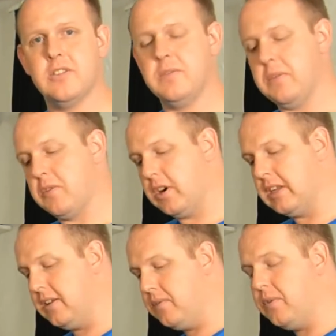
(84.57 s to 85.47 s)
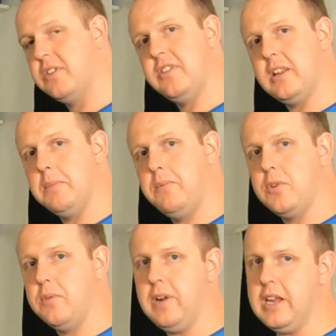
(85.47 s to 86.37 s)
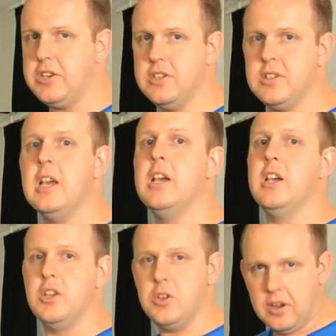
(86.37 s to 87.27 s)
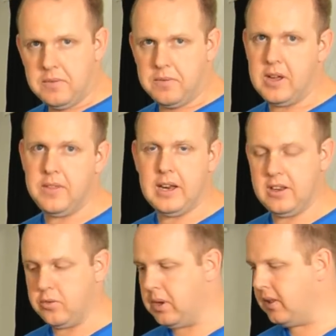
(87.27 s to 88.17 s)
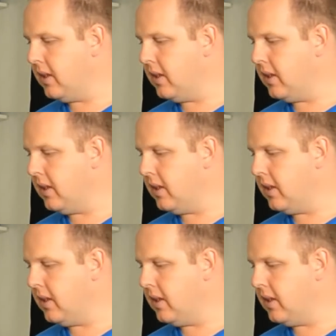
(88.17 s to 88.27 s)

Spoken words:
If you've got a different setup for your flashes, you can fire that as well.